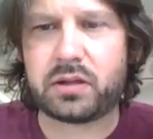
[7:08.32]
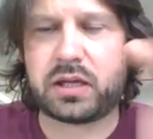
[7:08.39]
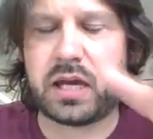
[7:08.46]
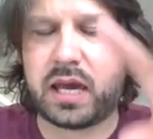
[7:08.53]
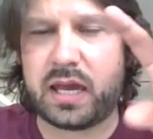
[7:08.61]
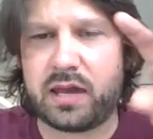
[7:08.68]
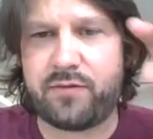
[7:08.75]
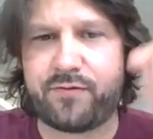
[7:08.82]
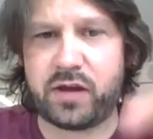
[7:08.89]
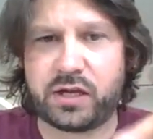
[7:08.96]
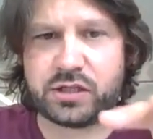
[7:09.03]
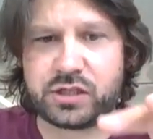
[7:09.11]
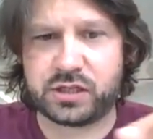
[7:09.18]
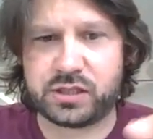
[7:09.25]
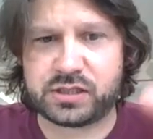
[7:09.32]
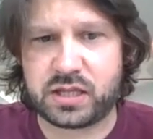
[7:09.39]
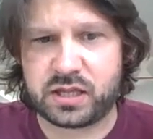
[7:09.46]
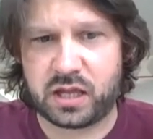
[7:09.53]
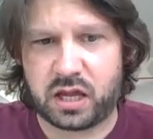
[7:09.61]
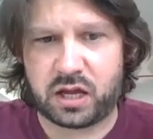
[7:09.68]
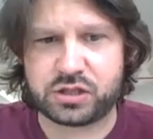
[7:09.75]
key features
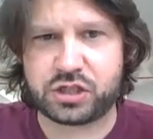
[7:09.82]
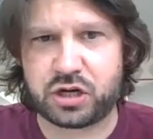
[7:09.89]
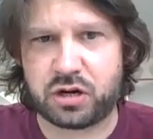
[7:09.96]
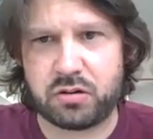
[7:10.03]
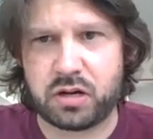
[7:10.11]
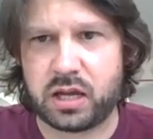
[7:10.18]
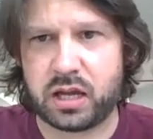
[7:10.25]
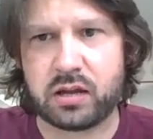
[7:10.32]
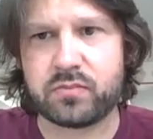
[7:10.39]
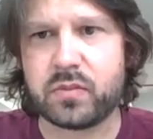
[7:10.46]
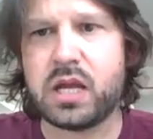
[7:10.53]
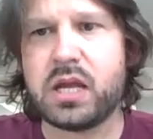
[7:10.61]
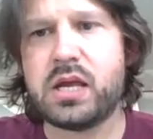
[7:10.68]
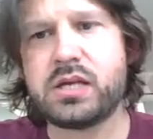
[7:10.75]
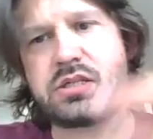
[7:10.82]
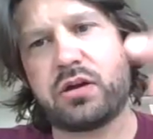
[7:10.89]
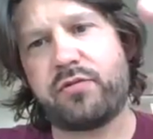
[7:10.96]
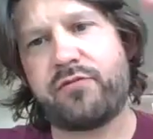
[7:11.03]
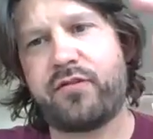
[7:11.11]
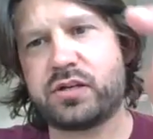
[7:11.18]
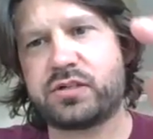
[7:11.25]
that are shown here.
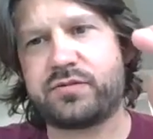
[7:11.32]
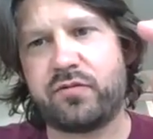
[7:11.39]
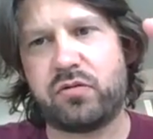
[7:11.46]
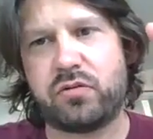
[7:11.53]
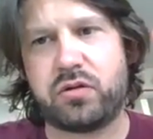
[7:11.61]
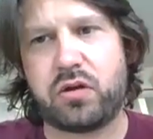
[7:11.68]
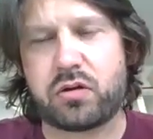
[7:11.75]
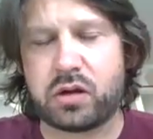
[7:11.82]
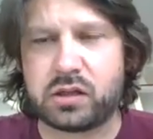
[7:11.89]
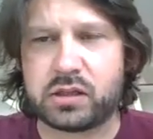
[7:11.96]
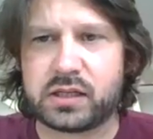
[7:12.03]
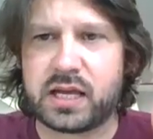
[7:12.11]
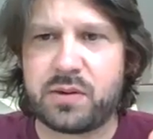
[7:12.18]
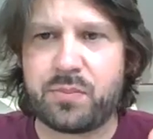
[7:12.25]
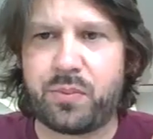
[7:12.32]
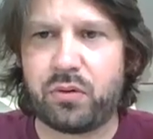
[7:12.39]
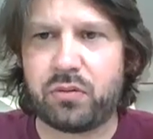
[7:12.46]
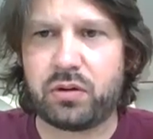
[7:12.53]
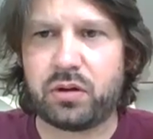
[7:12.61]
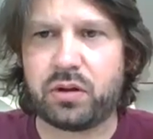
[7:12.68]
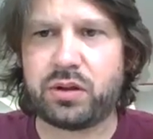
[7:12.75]
So first of all, you can
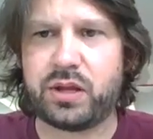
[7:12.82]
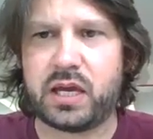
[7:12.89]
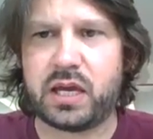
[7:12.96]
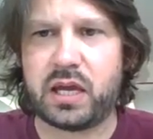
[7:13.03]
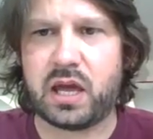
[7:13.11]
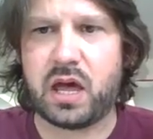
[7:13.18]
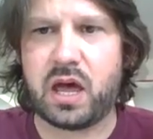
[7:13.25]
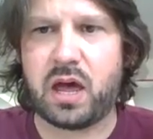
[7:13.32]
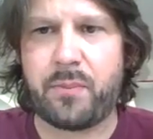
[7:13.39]
label the